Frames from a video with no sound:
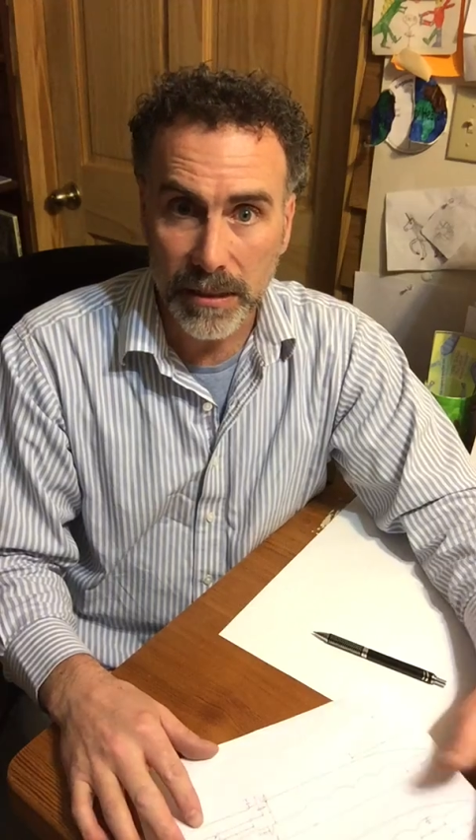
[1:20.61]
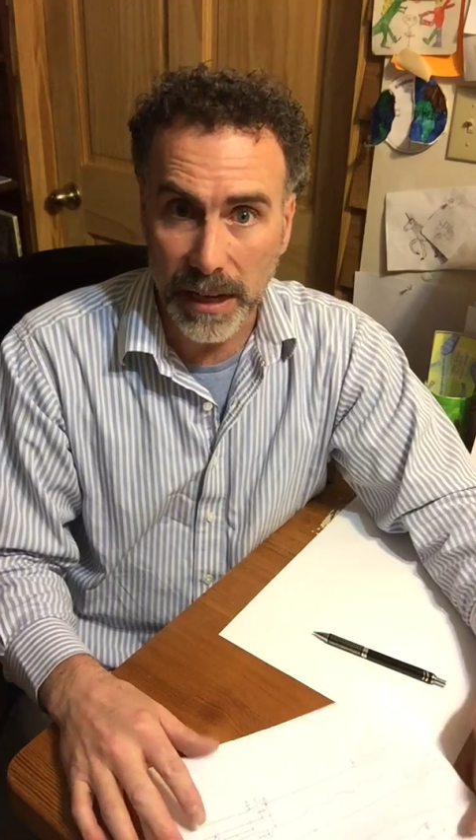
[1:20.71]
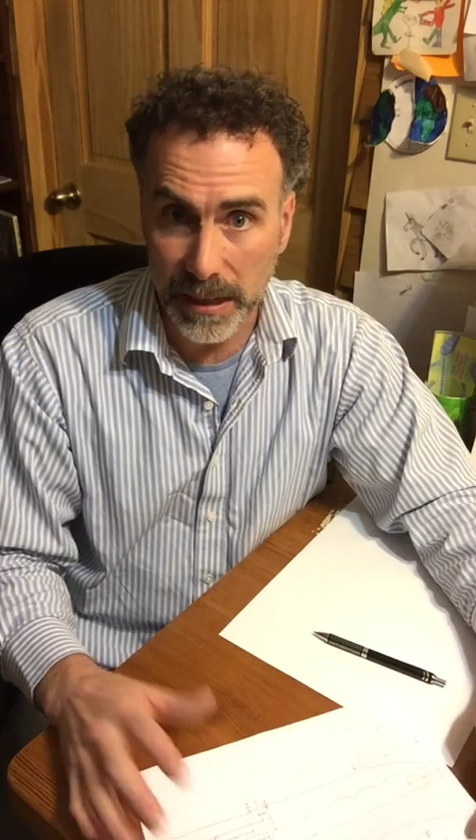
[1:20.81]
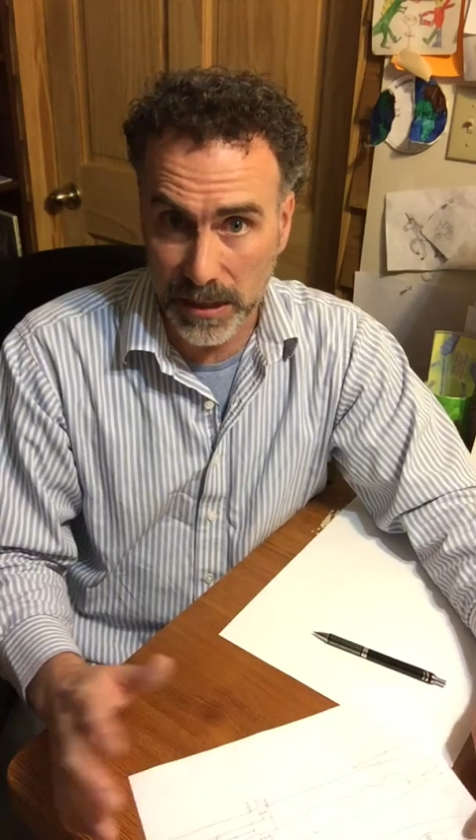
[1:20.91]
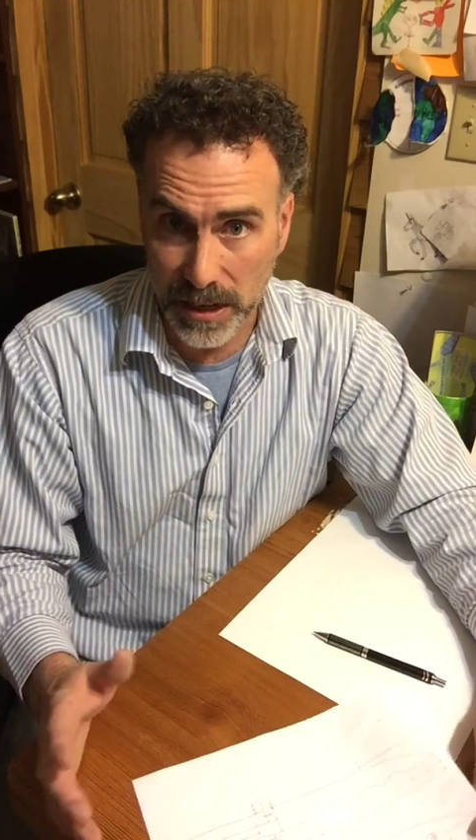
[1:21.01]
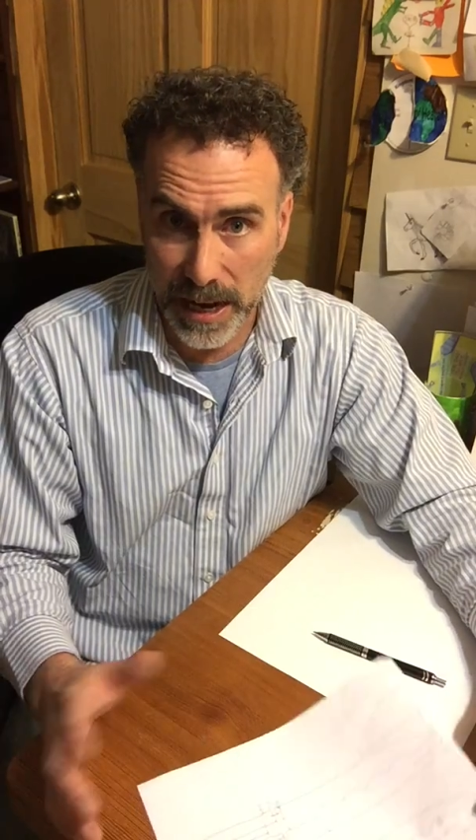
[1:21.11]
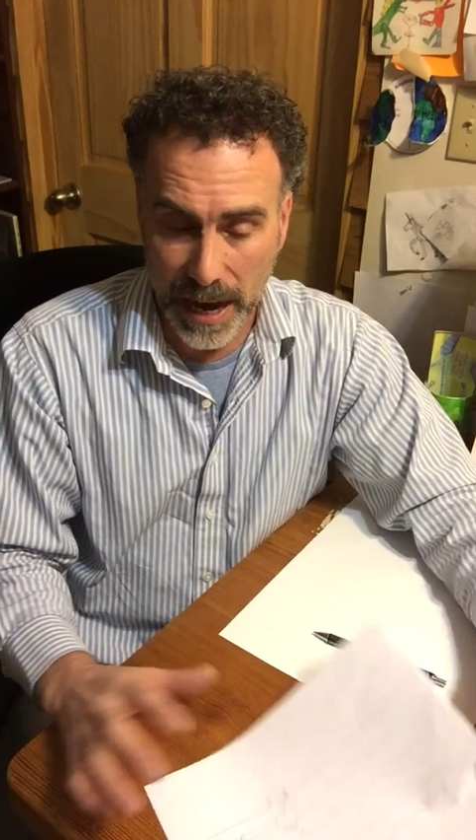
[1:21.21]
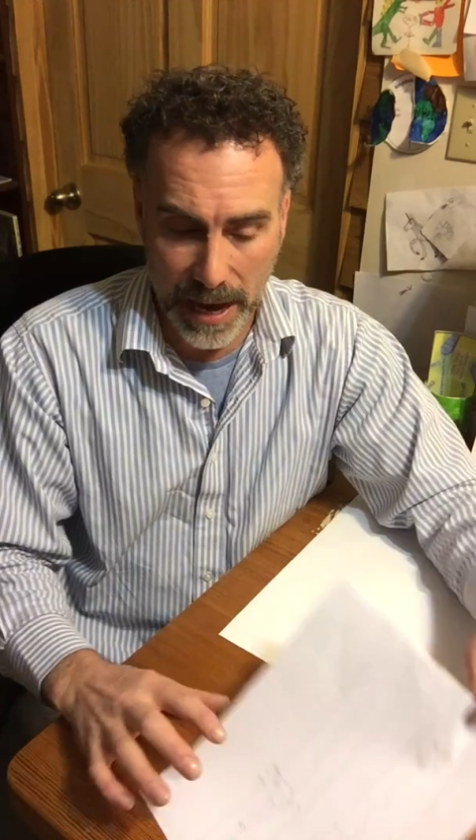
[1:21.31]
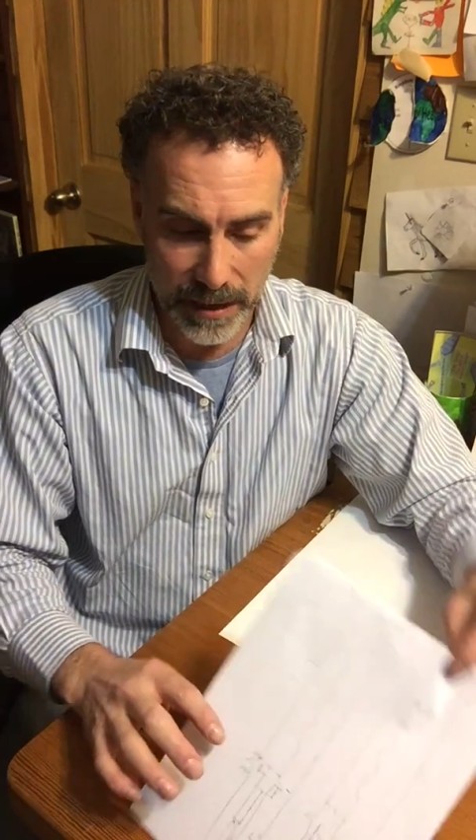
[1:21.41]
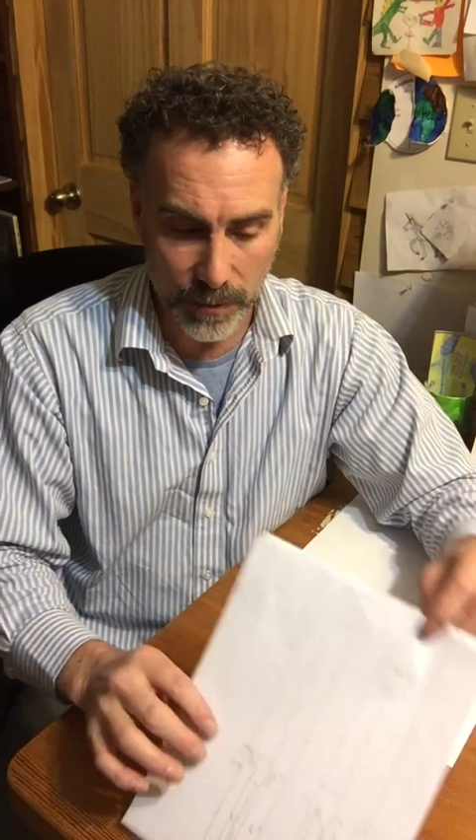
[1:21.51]
take it to
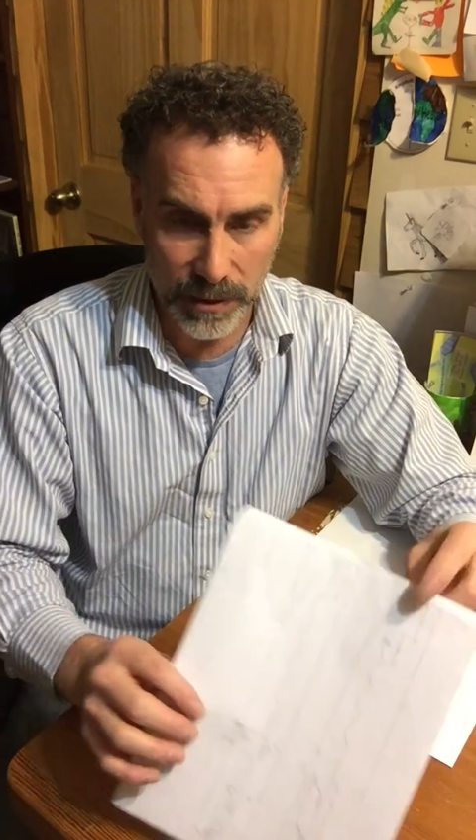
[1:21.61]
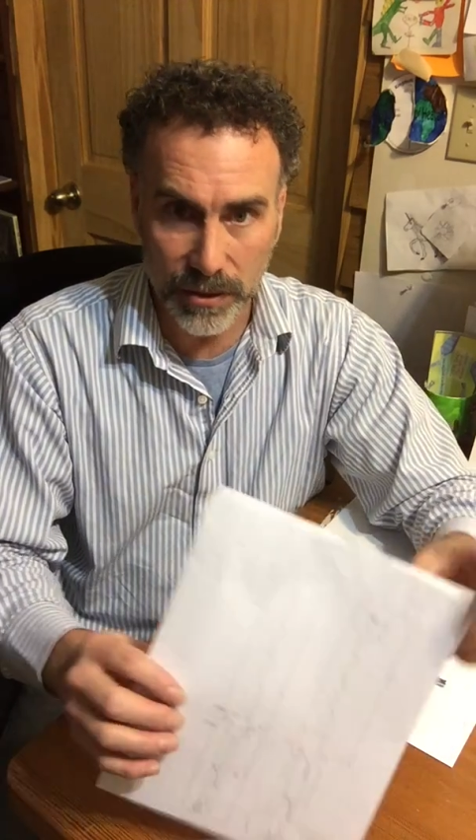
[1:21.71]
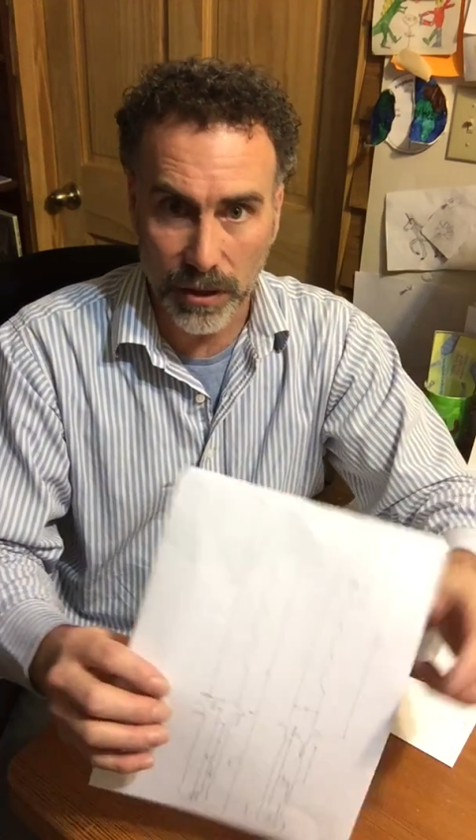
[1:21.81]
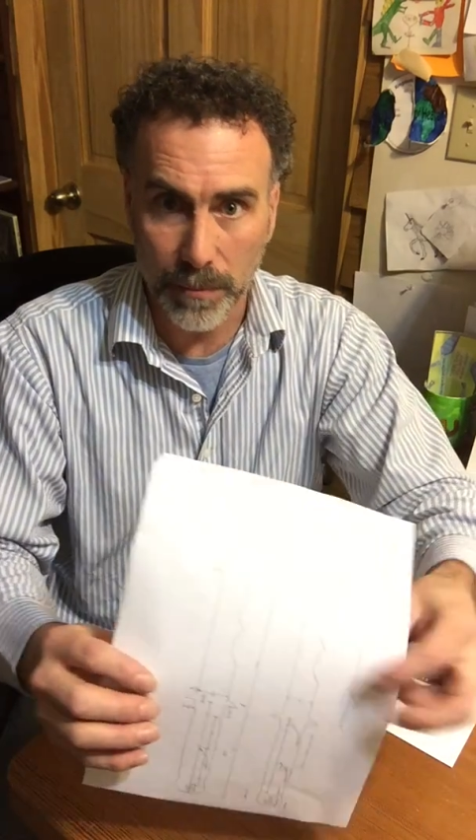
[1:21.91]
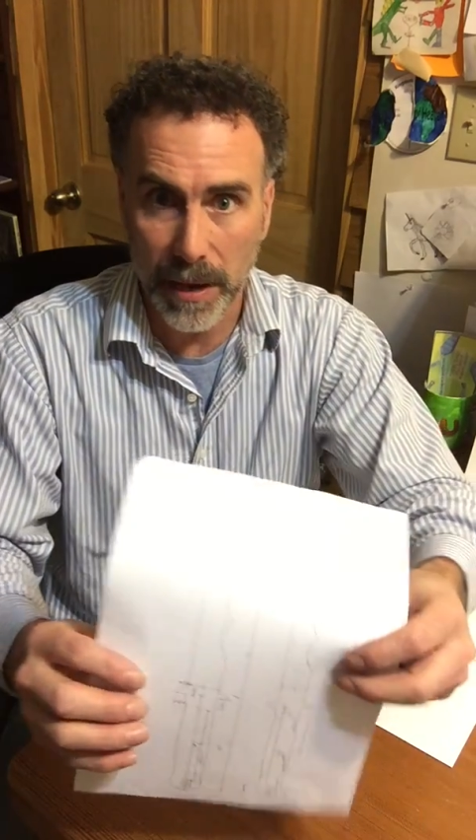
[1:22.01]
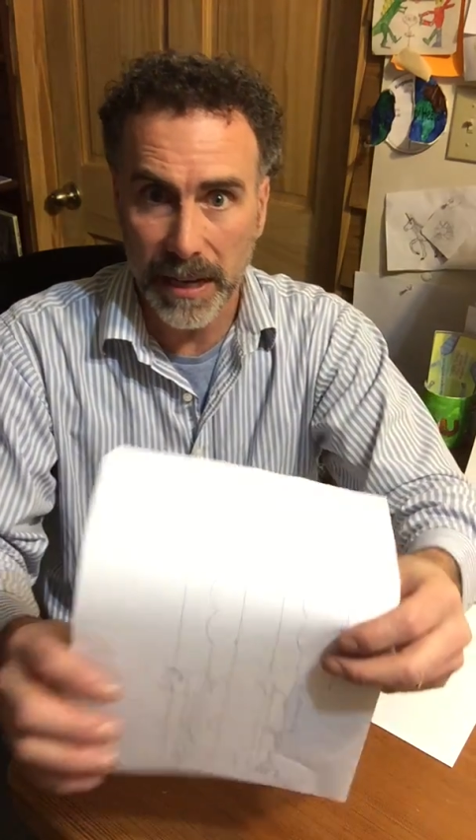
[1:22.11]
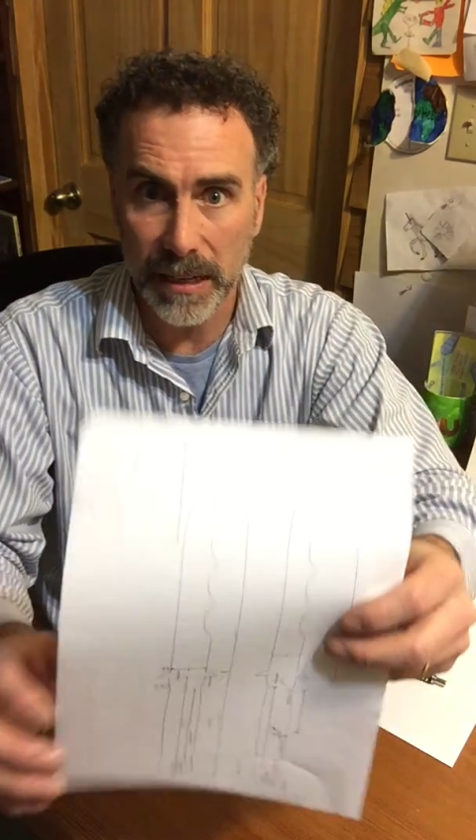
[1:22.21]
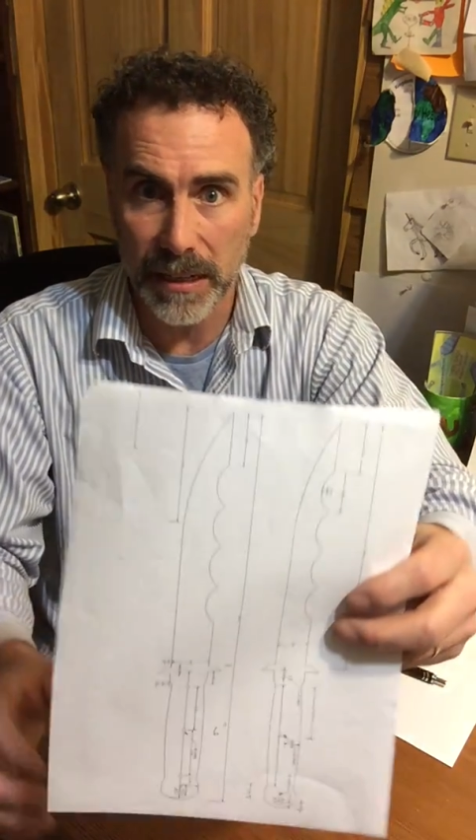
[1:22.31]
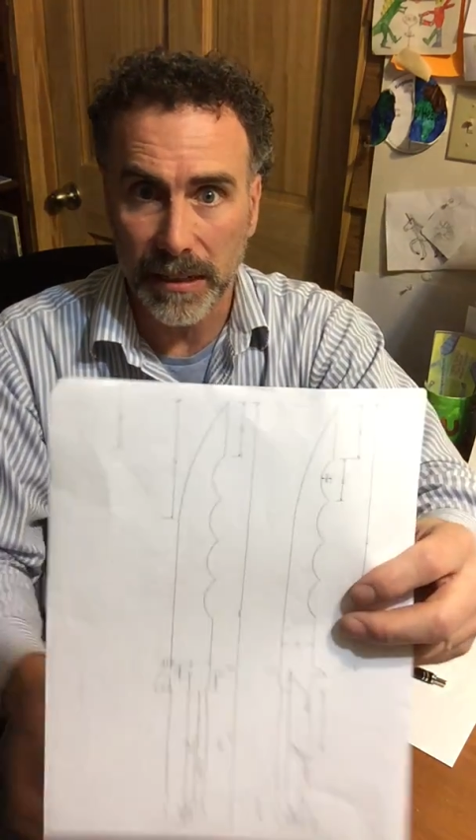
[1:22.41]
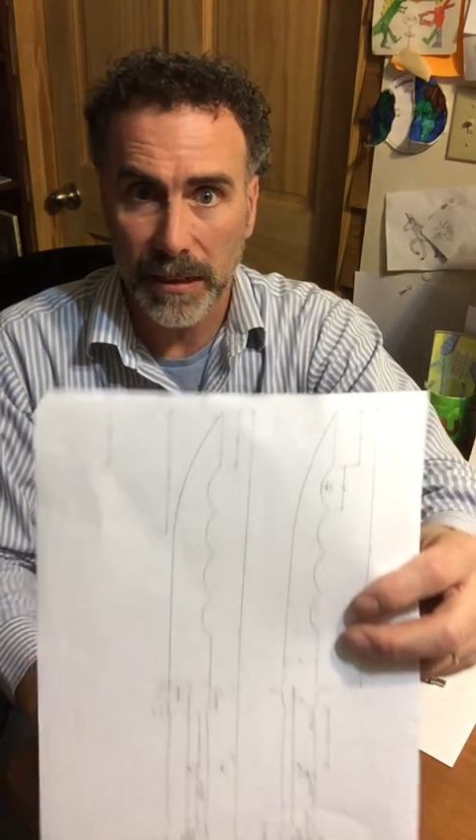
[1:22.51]
CAD and we start
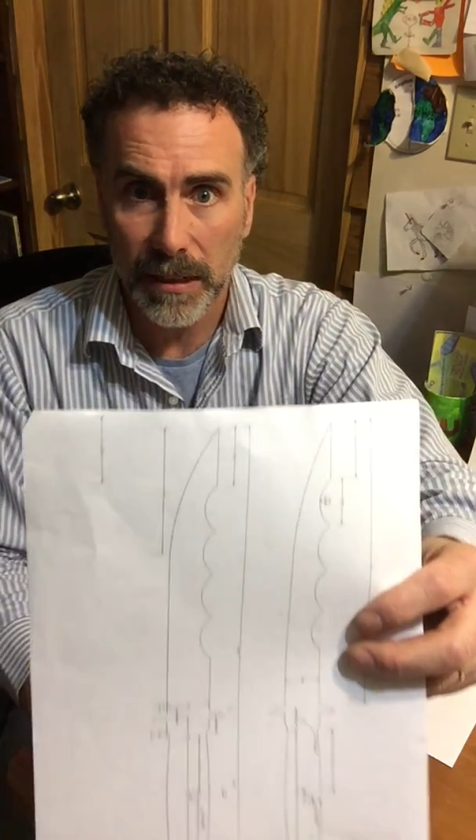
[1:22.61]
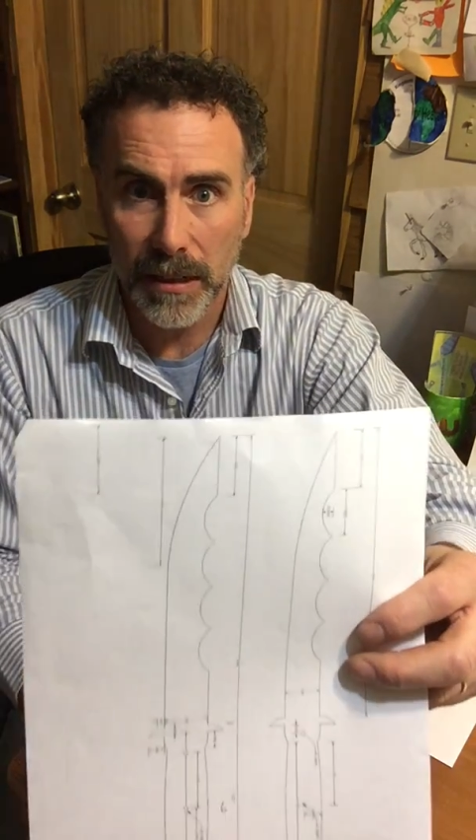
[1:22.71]
making it